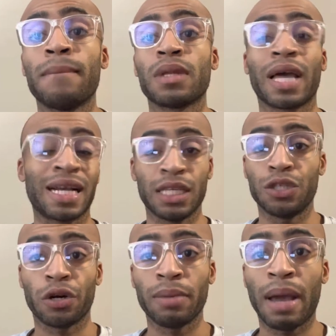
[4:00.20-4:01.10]
like I said,
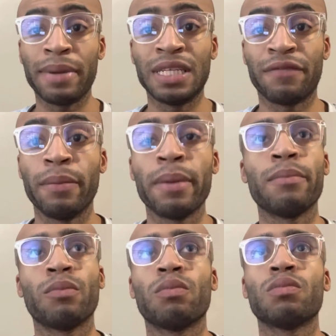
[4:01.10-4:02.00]
journey might be different, but
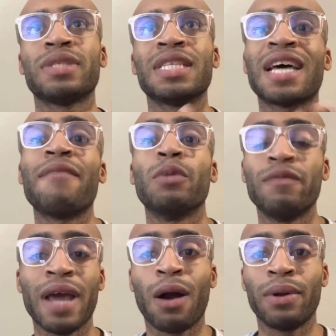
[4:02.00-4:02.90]
since I've
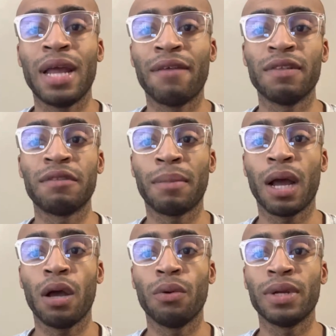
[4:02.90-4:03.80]
moved out and have lived on
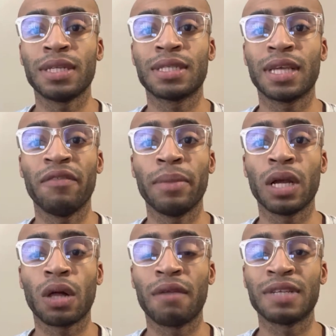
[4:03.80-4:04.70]
my own, it's given me
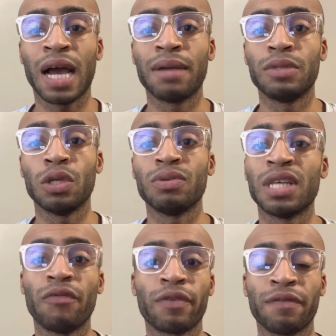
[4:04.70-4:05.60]
a lot of time to
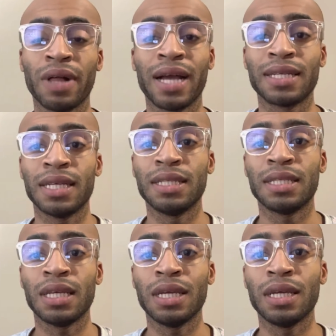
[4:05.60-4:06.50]
self-reflect and
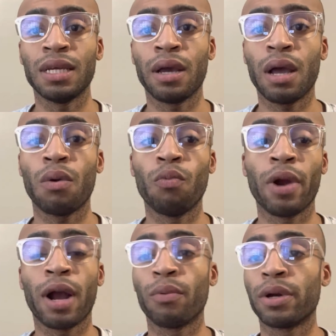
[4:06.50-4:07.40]
see
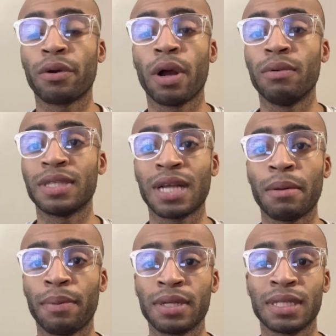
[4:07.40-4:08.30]
where I want to grow and the type
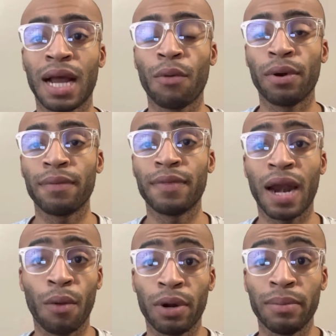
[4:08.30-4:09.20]
of person
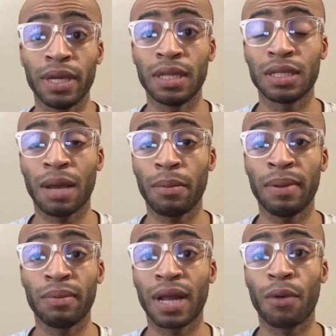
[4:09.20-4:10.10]
that I want to be and the type of
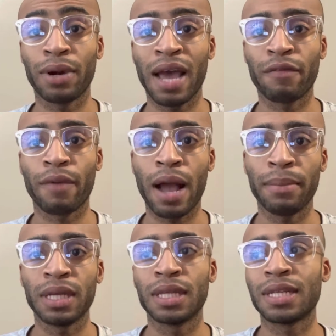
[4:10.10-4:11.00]
people that I want to have around
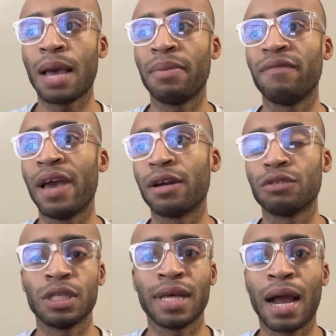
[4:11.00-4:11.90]
me and the type of
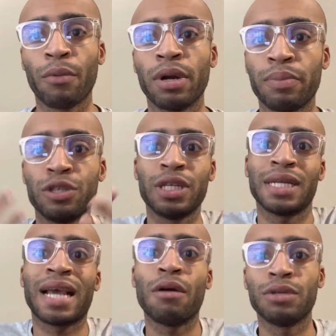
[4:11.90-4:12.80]
energy that I want to
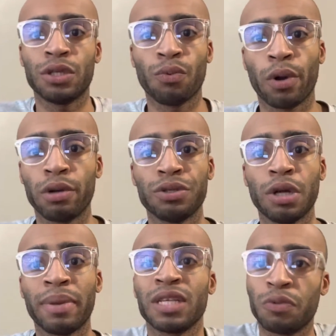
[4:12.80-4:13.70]
project out into the world,
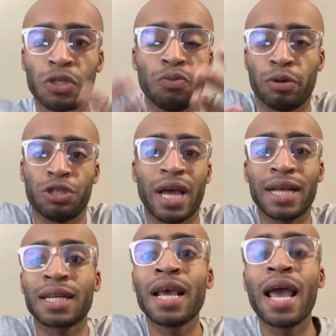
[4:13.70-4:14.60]
because what you
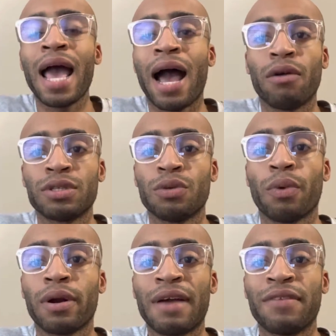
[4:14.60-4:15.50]
project out to the
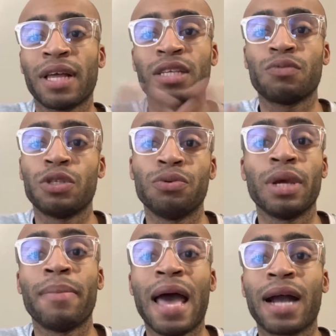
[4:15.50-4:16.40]
world, I feel like is what you
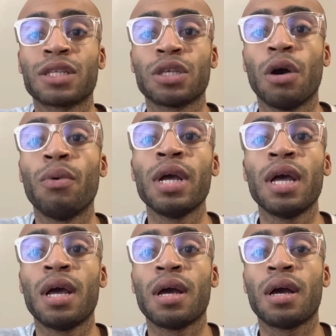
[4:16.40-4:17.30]
get back. So
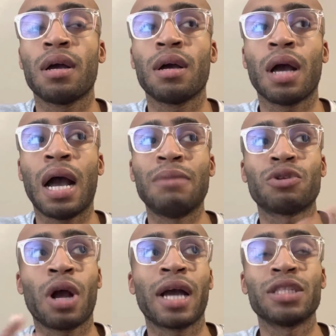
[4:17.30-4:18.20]
I'm
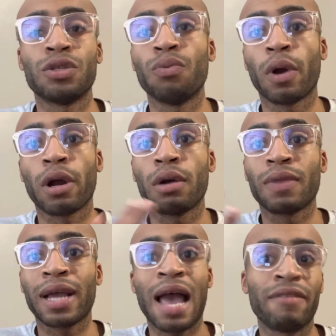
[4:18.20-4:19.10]
trying to work on
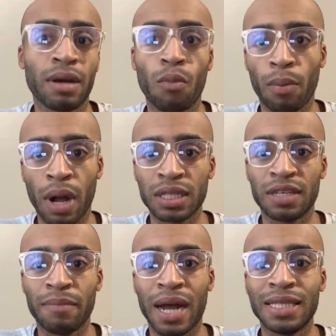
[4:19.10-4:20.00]
like having a more
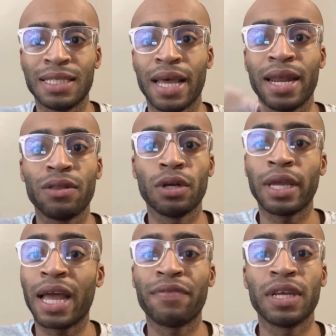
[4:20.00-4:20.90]
positive mindset and
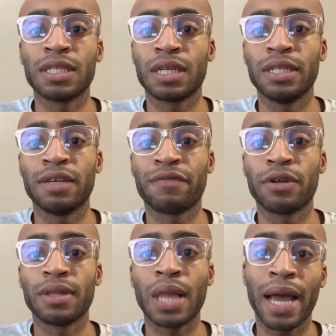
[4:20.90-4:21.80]
looking at things in a
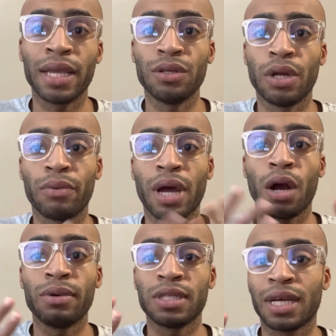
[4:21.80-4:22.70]
different light, not
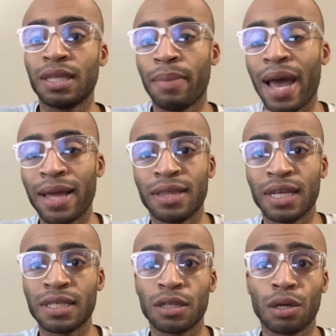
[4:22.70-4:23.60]
always look at the bad
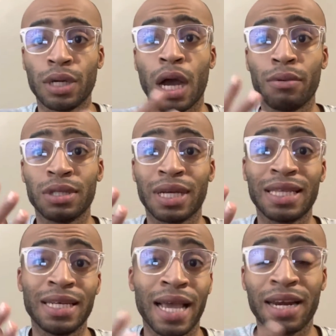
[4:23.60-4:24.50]
things and not always look at
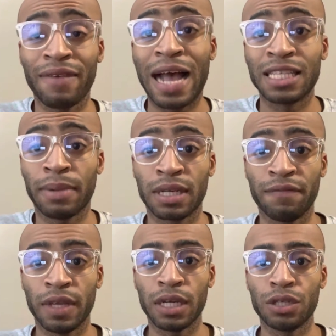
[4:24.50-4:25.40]
the negative aspect
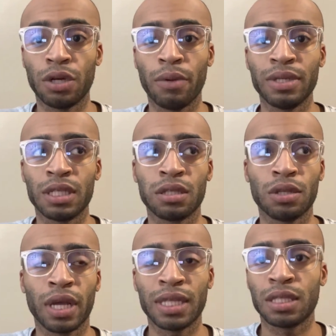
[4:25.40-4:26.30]
of things, and just
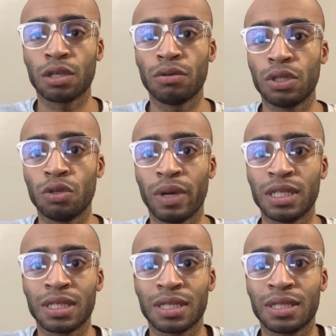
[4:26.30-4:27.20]
look at certain
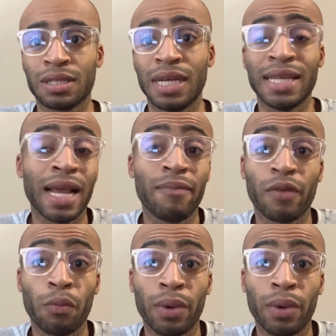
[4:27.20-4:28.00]
situations and take them for